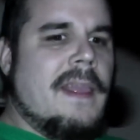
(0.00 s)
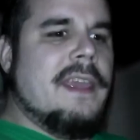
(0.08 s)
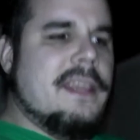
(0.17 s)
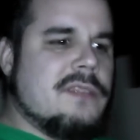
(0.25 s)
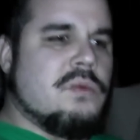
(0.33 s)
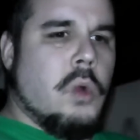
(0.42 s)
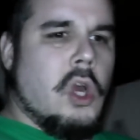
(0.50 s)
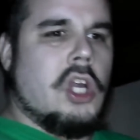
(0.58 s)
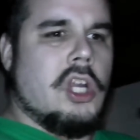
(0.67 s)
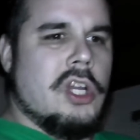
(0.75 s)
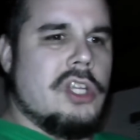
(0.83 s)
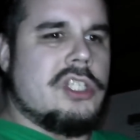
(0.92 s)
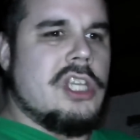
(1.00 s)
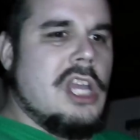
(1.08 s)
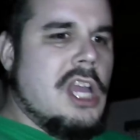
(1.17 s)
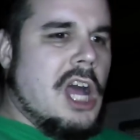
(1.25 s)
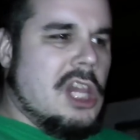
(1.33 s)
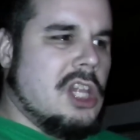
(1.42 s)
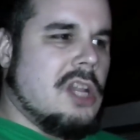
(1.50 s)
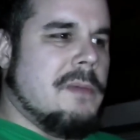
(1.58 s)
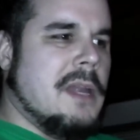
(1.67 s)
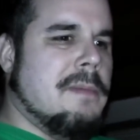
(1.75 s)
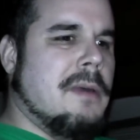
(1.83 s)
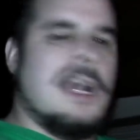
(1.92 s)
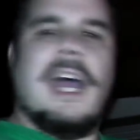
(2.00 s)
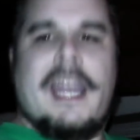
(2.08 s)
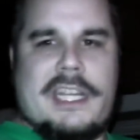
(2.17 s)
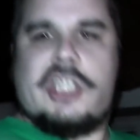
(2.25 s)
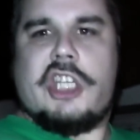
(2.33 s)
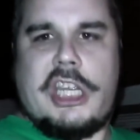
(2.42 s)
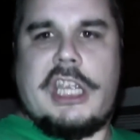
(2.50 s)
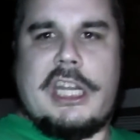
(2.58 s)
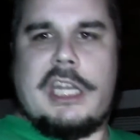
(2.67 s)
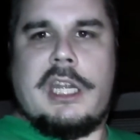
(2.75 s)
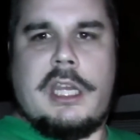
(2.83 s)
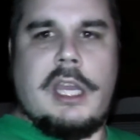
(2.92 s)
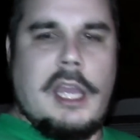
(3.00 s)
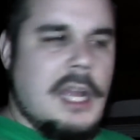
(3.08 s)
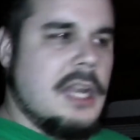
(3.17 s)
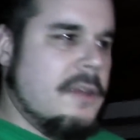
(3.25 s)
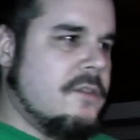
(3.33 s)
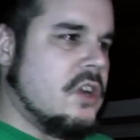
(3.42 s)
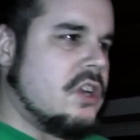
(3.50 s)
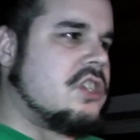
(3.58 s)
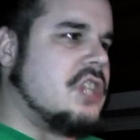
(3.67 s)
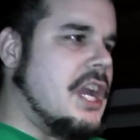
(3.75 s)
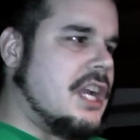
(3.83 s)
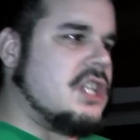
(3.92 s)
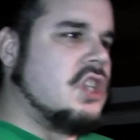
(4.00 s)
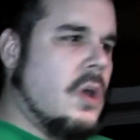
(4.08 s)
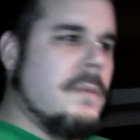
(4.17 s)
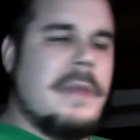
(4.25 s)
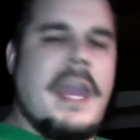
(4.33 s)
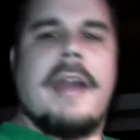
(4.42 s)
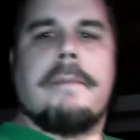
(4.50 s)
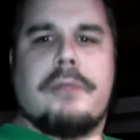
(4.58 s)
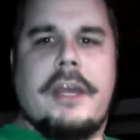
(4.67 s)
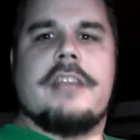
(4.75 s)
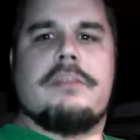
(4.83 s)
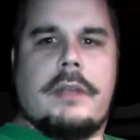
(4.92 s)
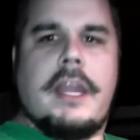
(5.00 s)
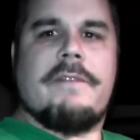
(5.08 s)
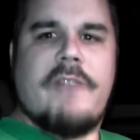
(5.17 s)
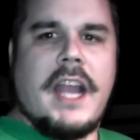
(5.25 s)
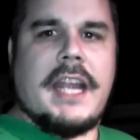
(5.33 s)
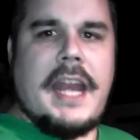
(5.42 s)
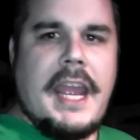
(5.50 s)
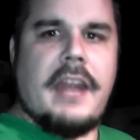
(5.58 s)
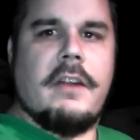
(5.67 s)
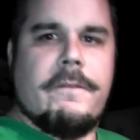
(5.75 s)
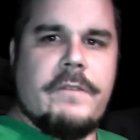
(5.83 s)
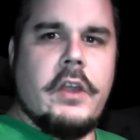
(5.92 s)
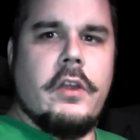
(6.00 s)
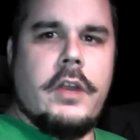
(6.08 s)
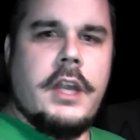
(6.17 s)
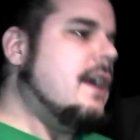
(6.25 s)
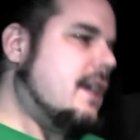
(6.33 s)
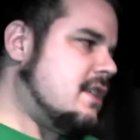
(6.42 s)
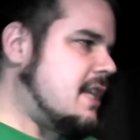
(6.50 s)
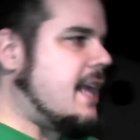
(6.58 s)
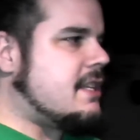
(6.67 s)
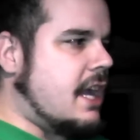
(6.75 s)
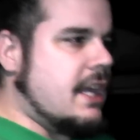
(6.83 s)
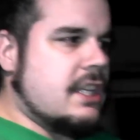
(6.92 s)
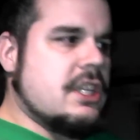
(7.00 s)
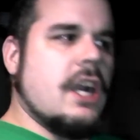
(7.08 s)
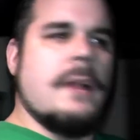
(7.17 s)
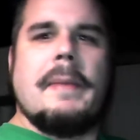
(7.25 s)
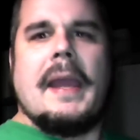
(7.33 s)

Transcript: his workers a little bit about hygiene and if you're sick, don't be at a place where you fucking handle food because that's how you start a